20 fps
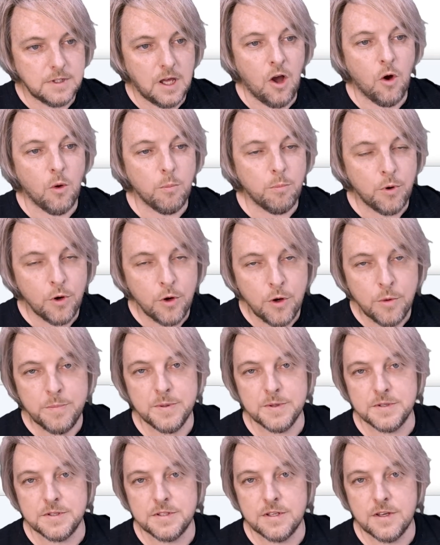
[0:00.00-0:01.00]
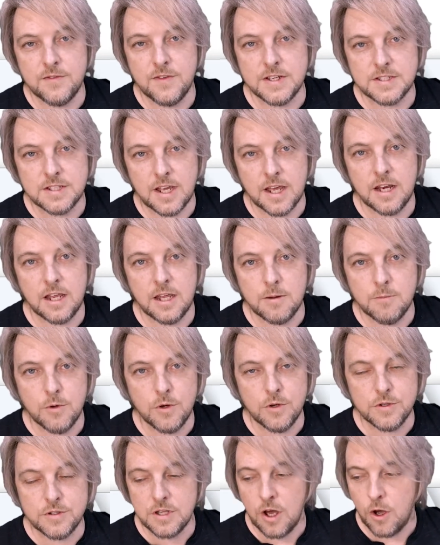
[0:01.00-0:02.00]
whole purpose of us getting
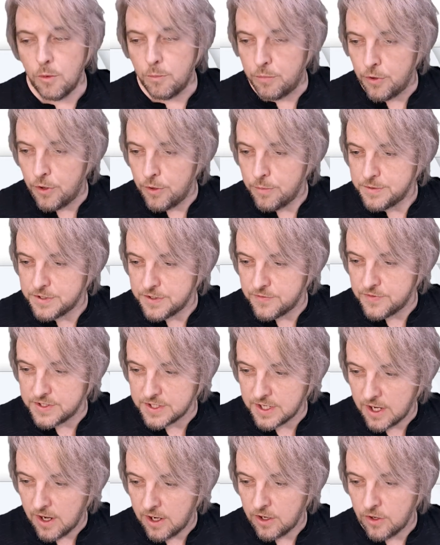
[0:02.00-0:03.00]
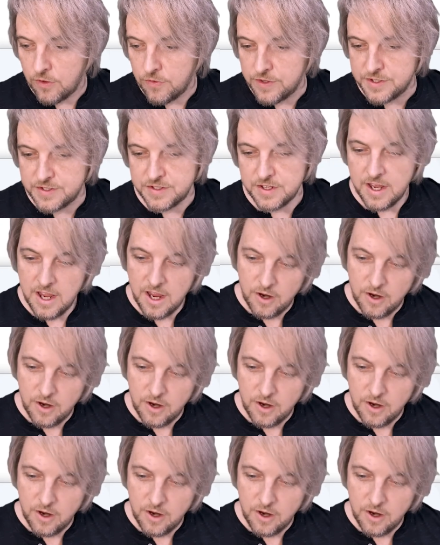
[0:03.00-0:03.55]
immersed, the whole purpose of us going on this